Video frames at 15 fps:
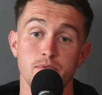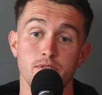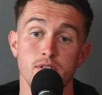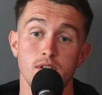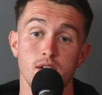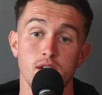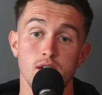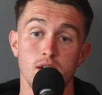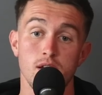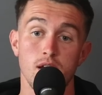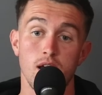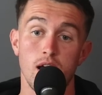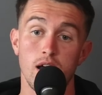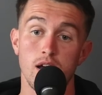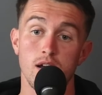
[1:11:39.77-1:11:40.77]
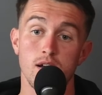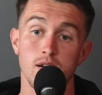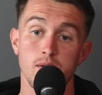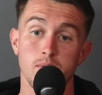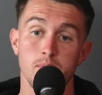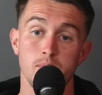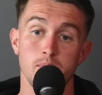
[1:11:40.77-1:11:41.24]
Mm-hmm.
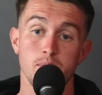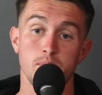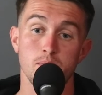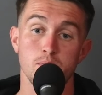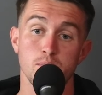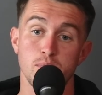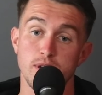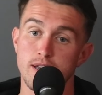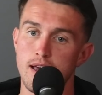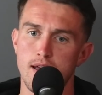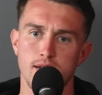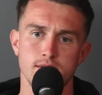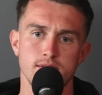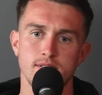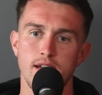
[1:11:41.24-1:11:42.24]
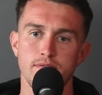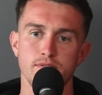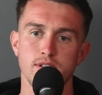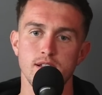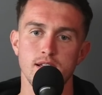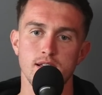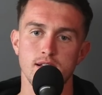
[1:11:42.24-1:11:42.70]
Um, but yeah, definitely
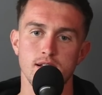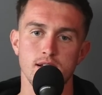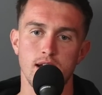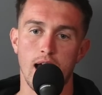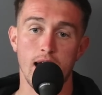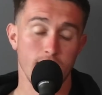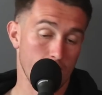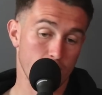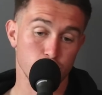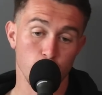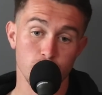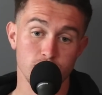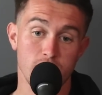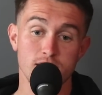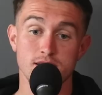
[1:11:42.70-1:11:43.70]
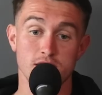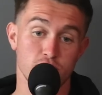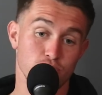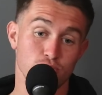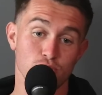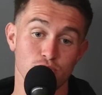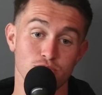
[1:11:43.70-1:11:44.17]
like I, I chose not to get the
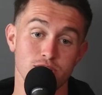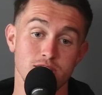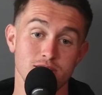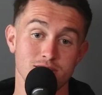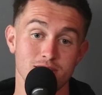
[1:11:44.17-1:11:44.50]
surgery.